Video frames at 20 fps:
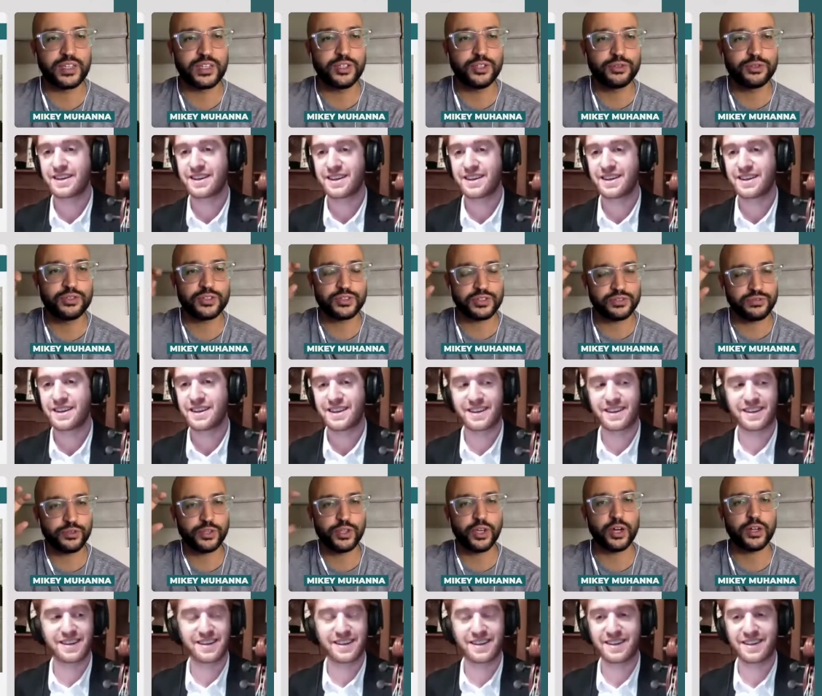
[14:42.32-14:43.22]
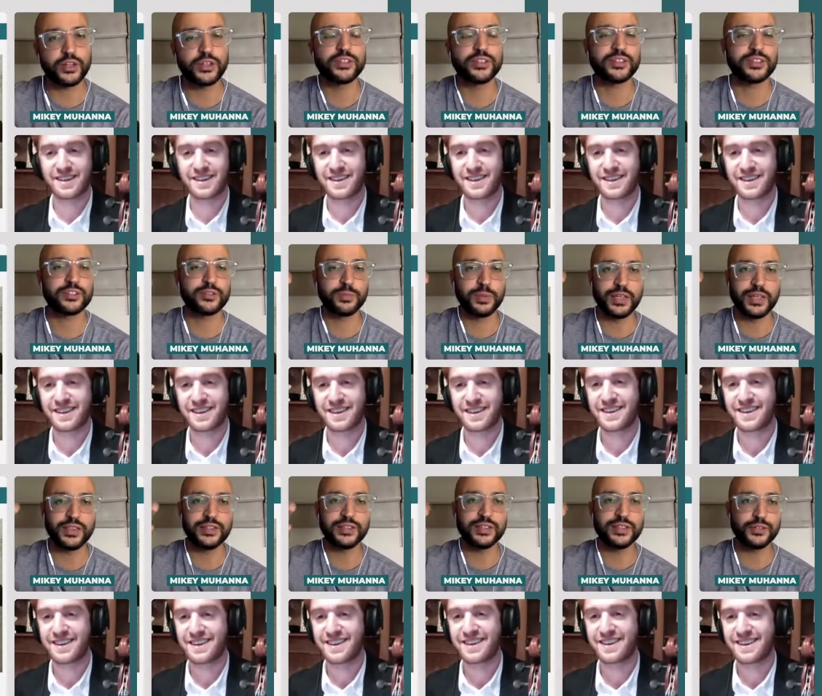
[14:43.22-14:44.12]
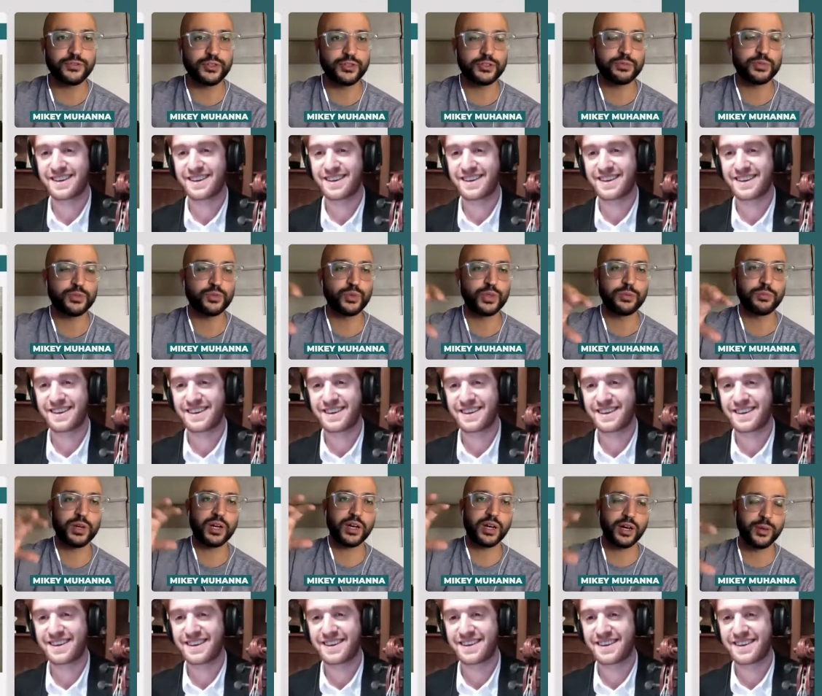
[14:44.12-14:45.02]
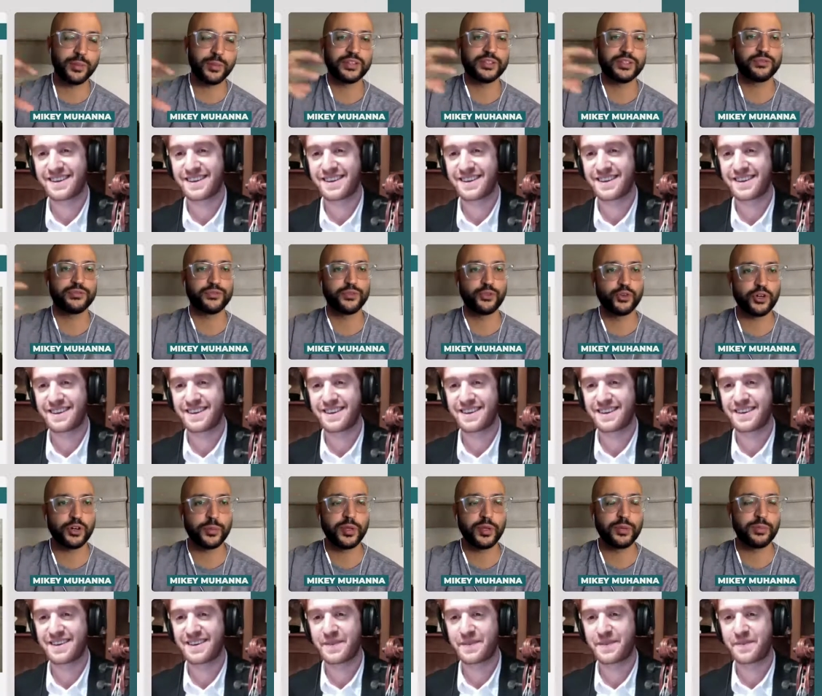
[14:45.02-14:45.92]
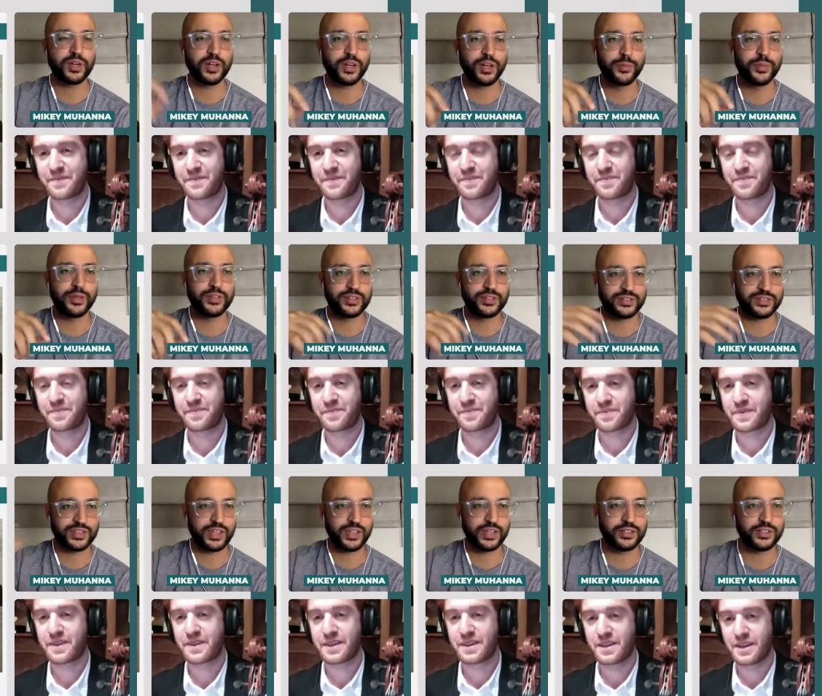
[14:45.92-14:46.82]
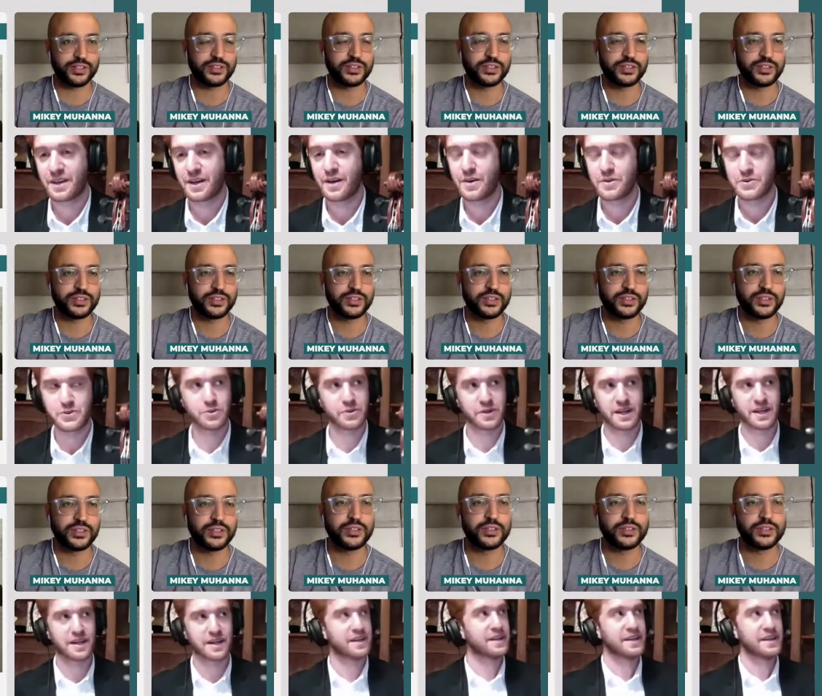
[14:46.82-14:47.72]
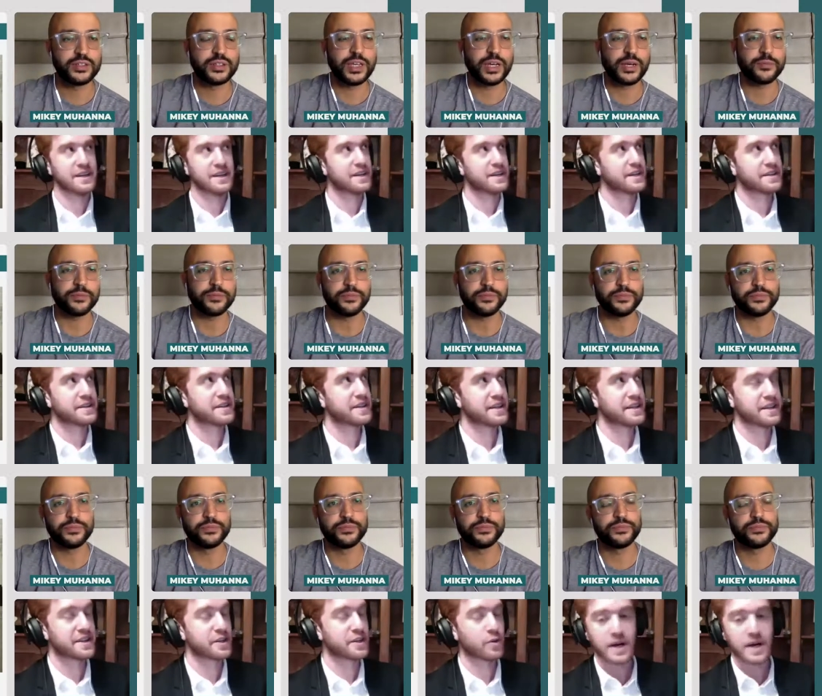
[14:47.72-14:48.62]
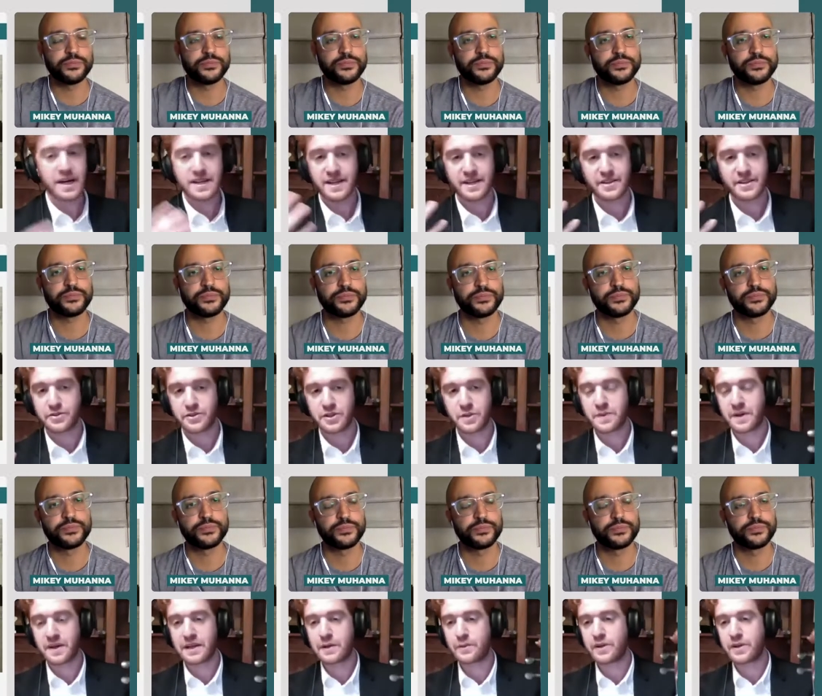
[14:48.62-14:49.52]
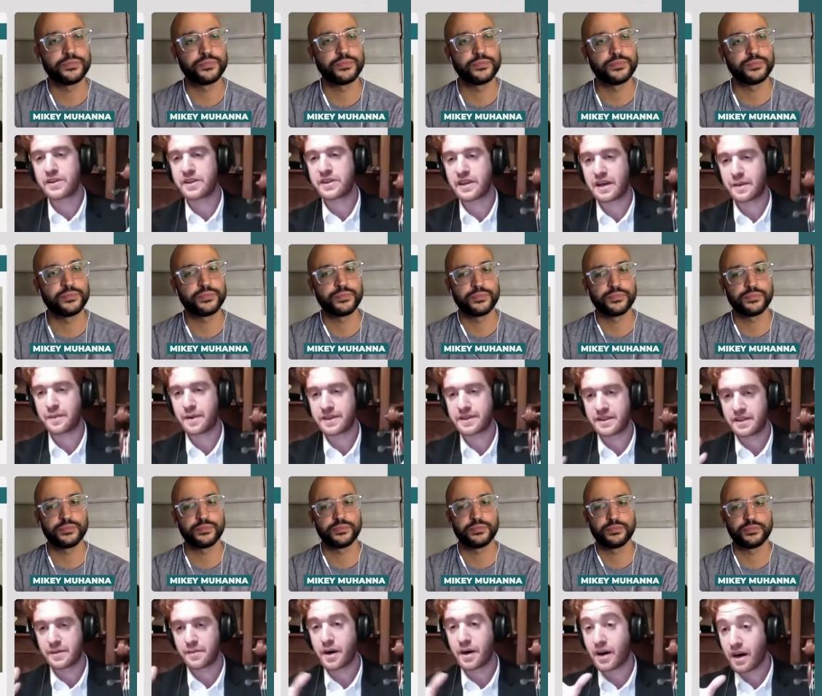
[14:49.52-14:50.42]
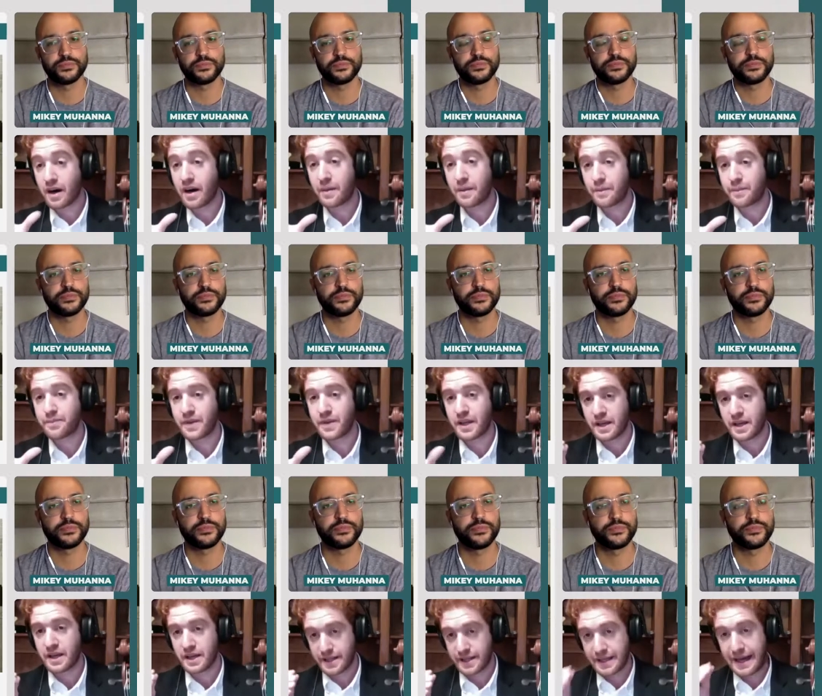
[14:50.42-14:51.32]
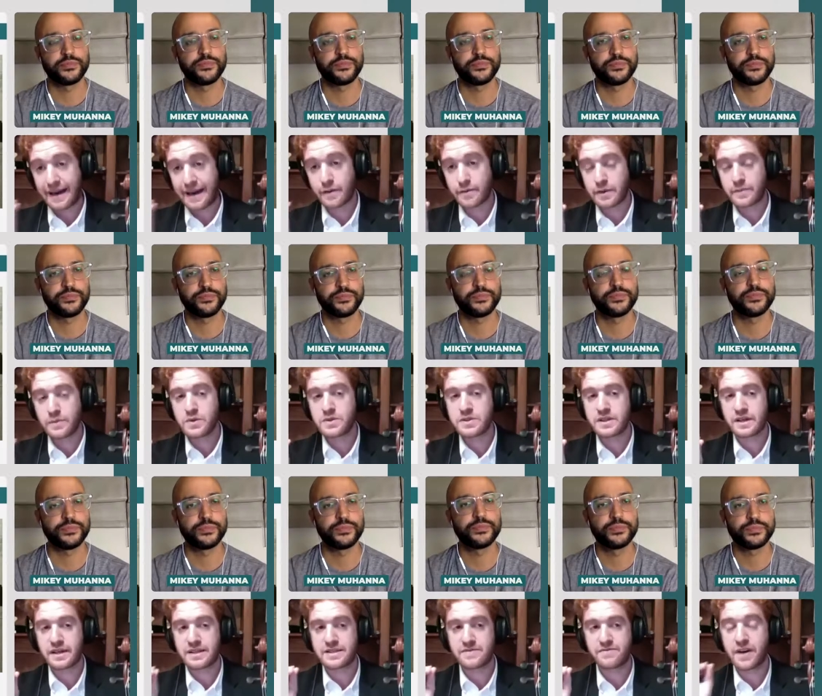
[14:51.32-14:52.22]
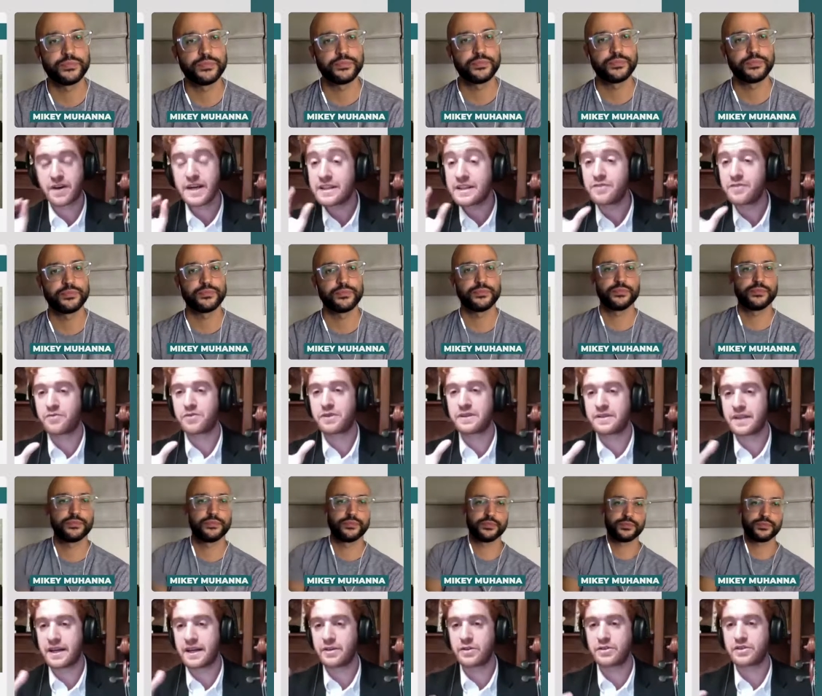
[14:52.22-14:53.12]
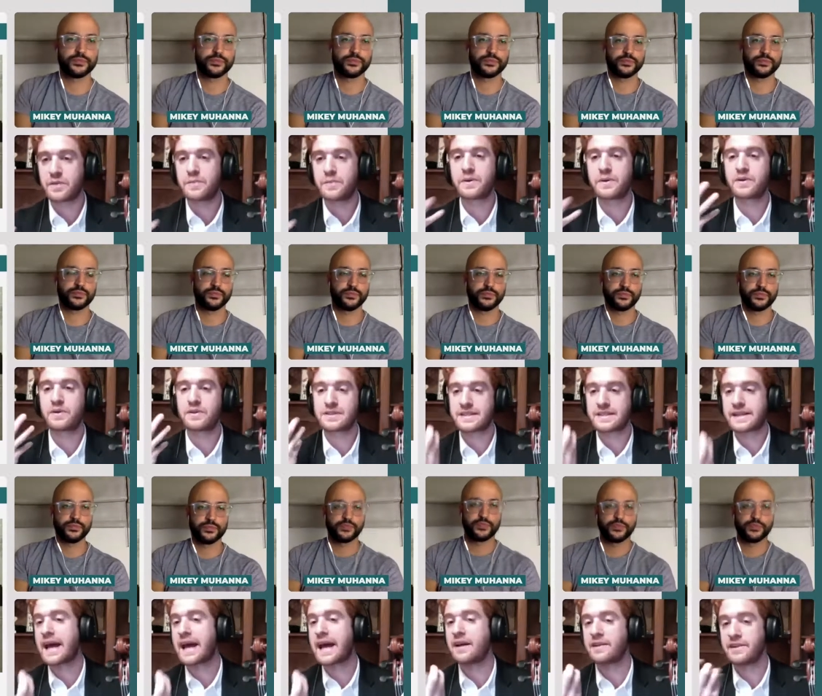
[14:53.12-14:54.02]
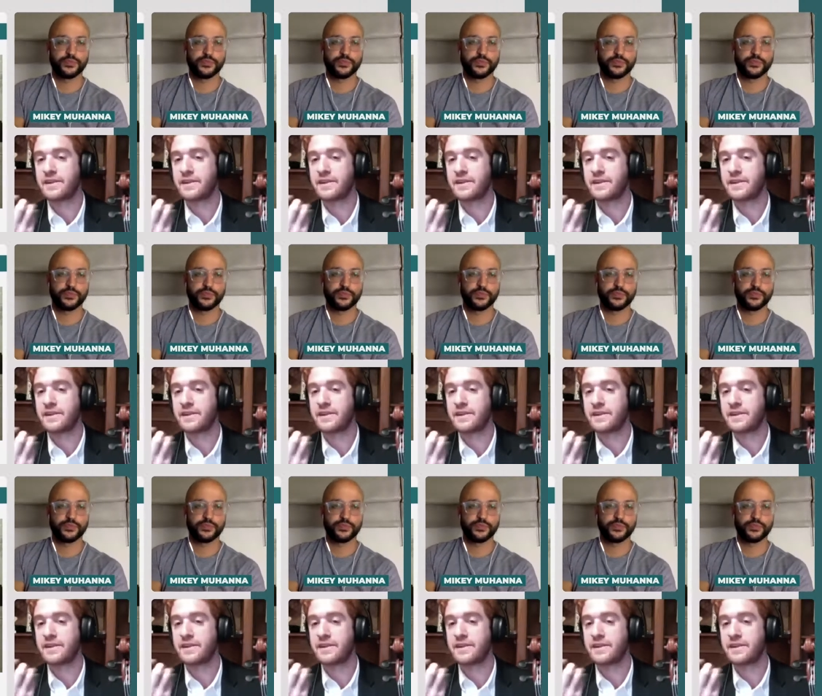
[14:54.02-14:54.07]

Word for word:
Speaker 1: can you just for the audience explain the difference between maqam as a form and maqam as a scale oh sure yeah yeah
Speaker 2: the, the way that typically we think about the maqam in Arabic music is very different than your typical scale